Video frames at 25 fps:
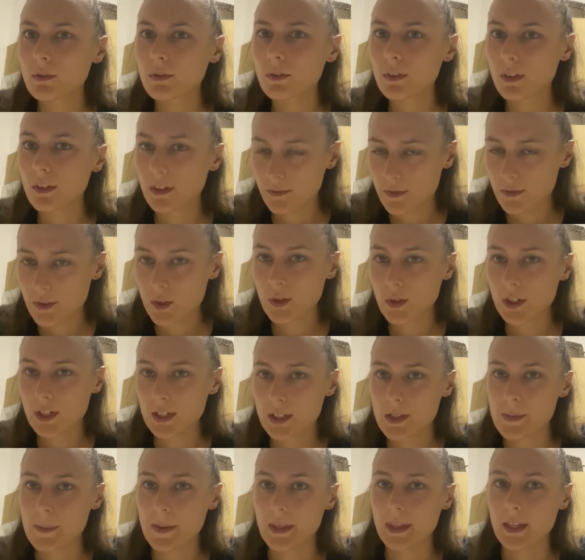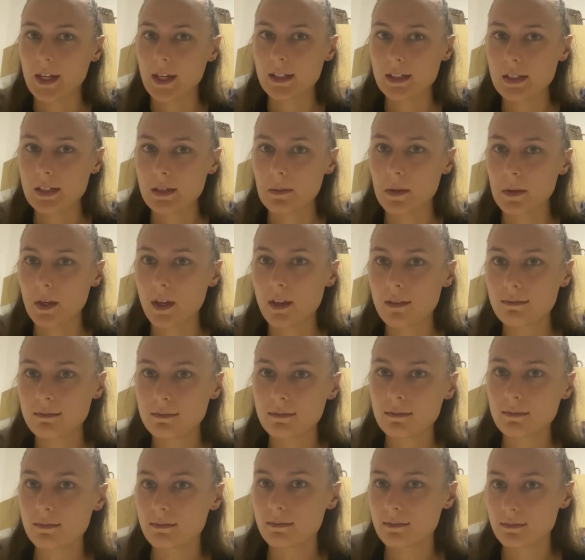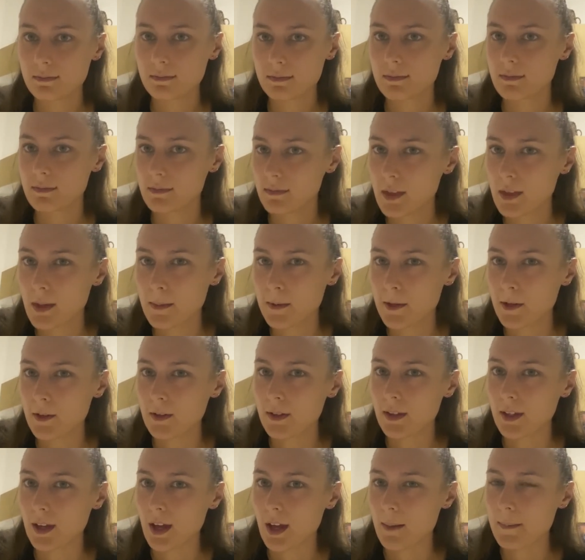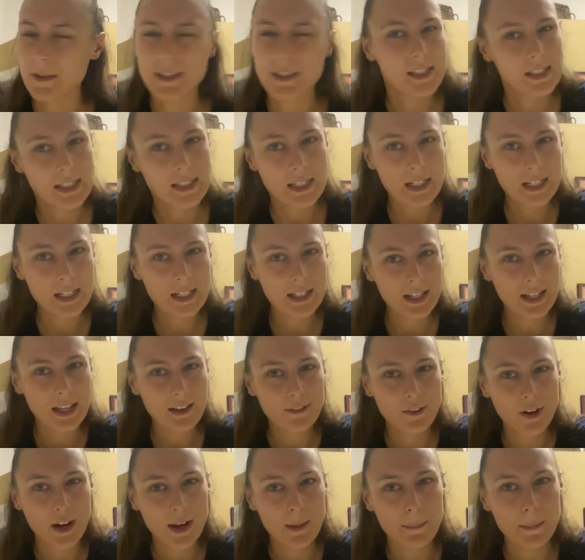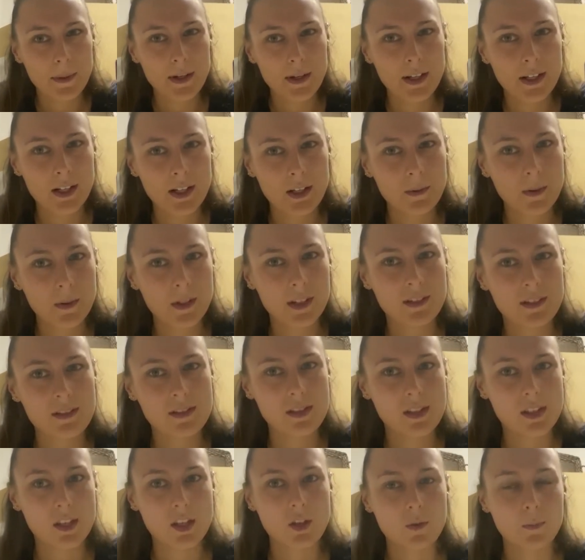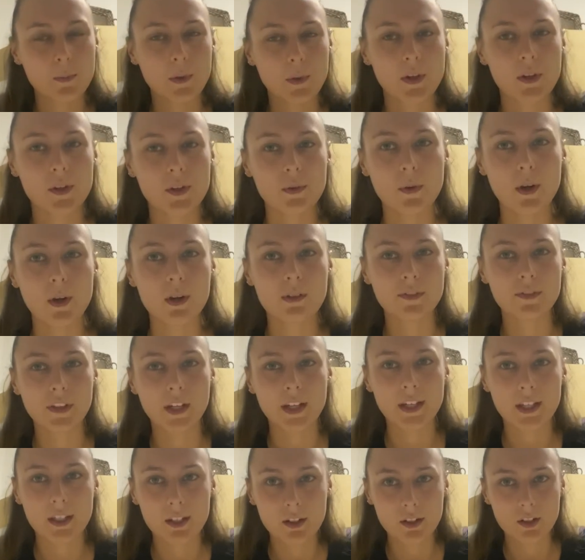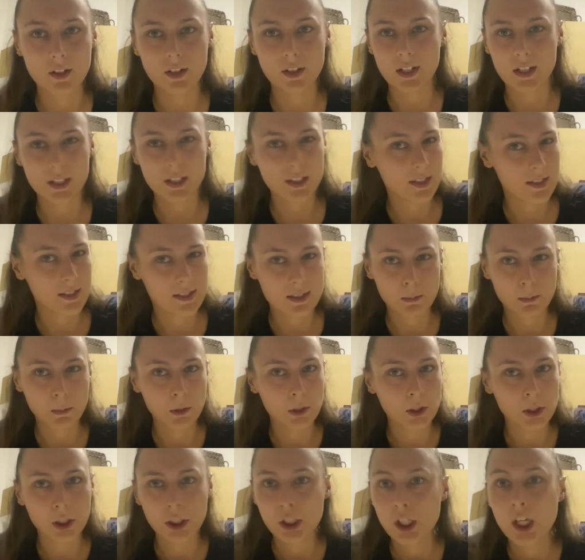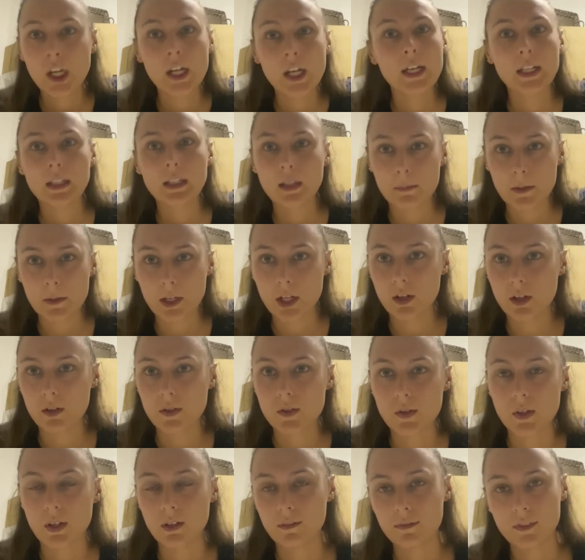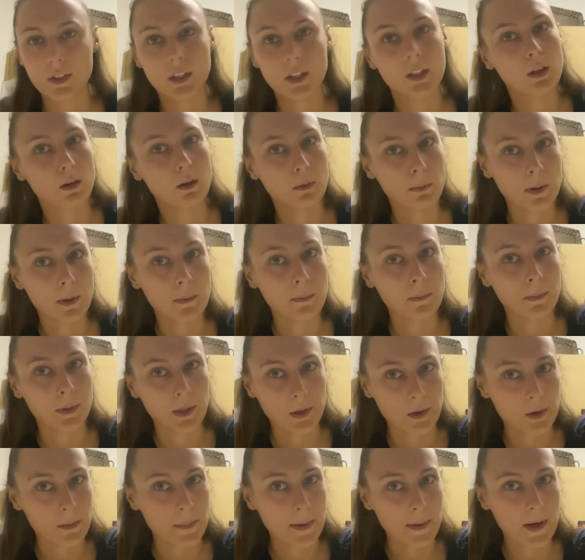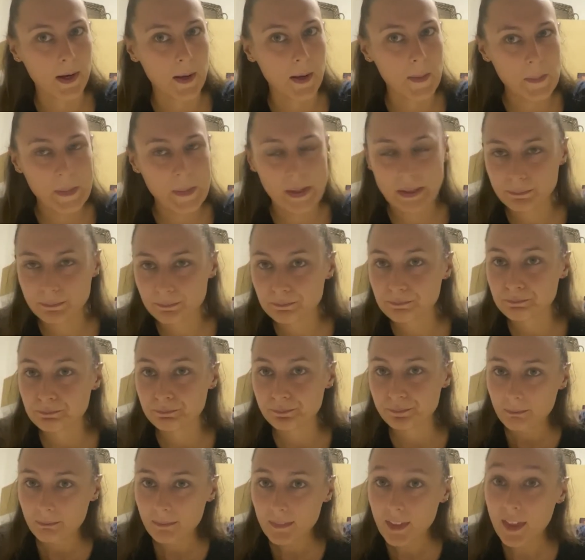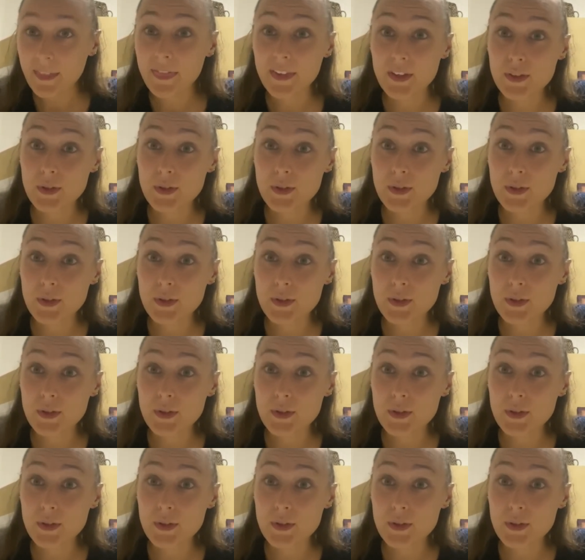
if you can explain that to me, let me know in the comments. Has that ever happened to anyone else that you booked the wrong flight or anything similar? Let me know so I can feel a little bit better about it. But that's